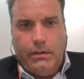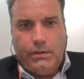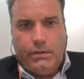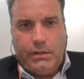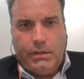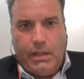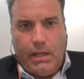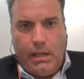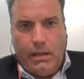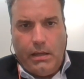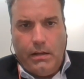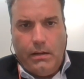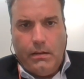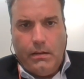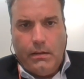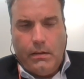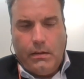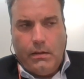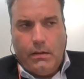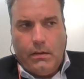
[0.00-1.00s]

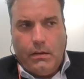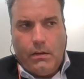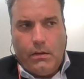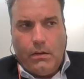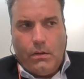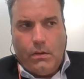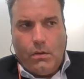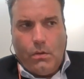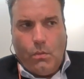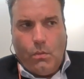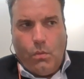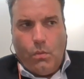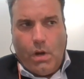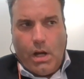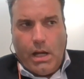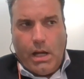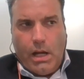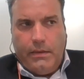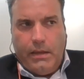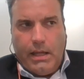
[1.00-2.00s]
understand
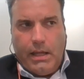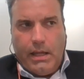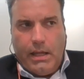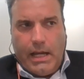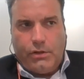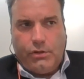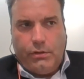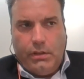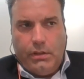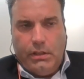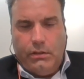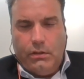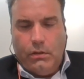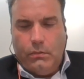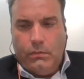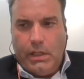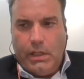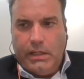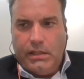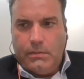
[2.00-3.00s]
why they actually
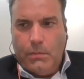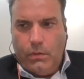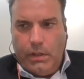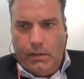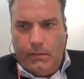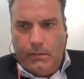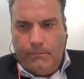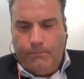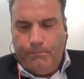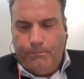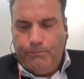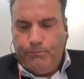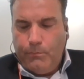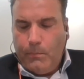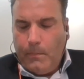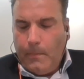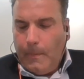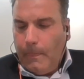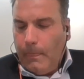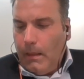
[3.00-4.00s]
don't like smoking.
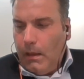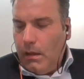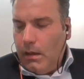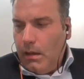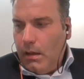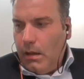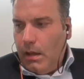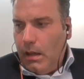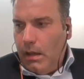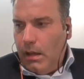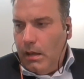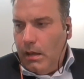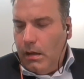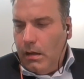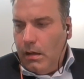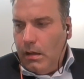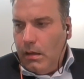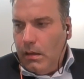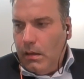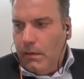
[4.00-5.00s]

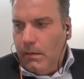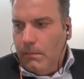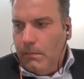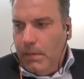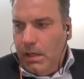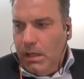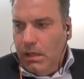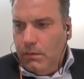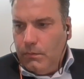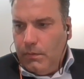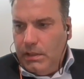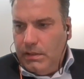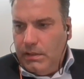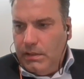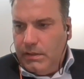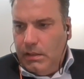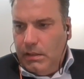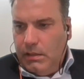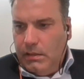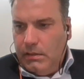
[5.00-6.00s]
And the main
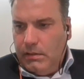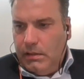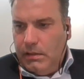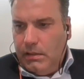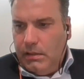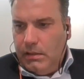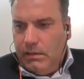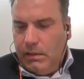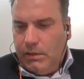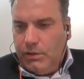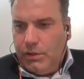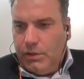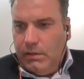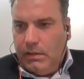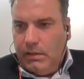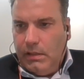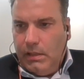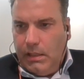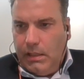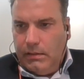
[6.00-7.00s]
reason is the
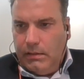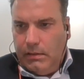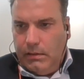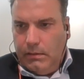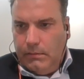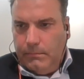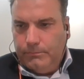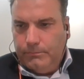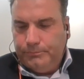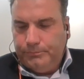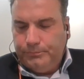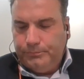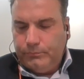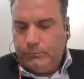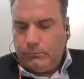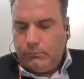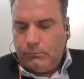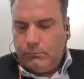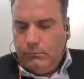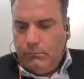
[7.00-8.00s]
addiction to nicotine.
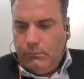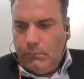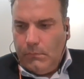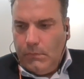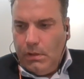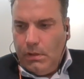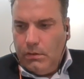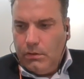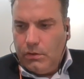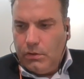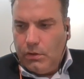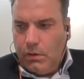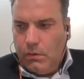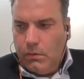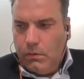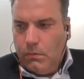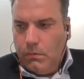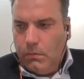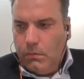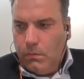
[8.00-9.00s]

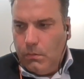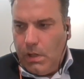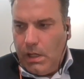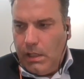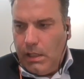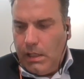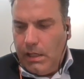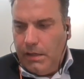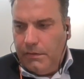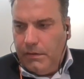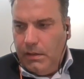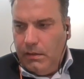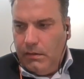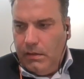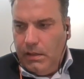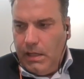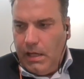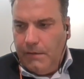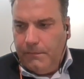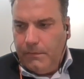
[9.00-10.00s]
So while I
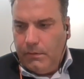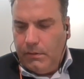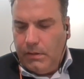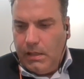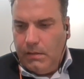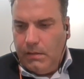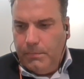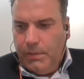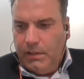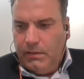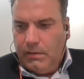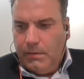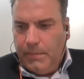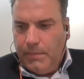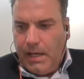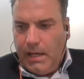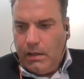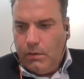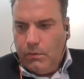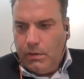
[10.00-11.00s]
think the effort that Big
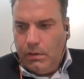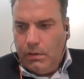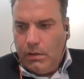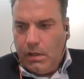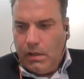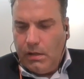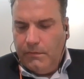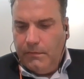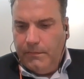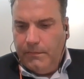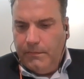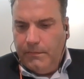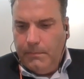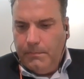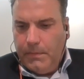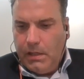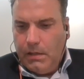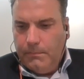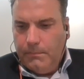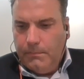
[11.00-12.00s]
Tobacco and a lot of the
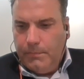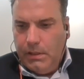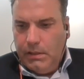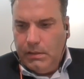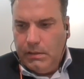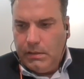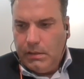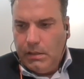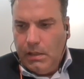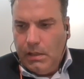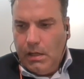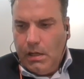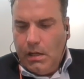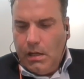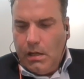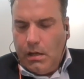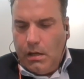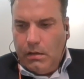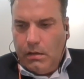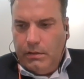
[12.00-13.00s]
vape companies
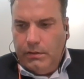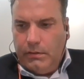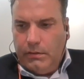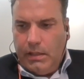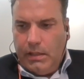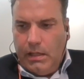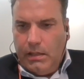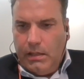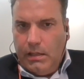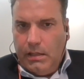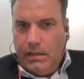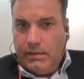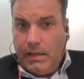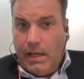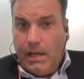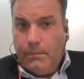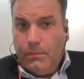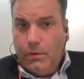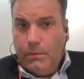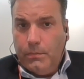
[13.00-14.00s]
are undertaking is
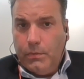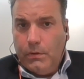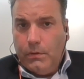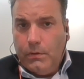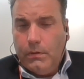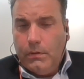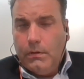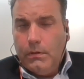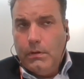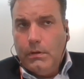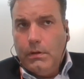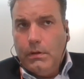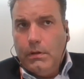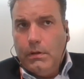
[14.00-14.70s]
admirable,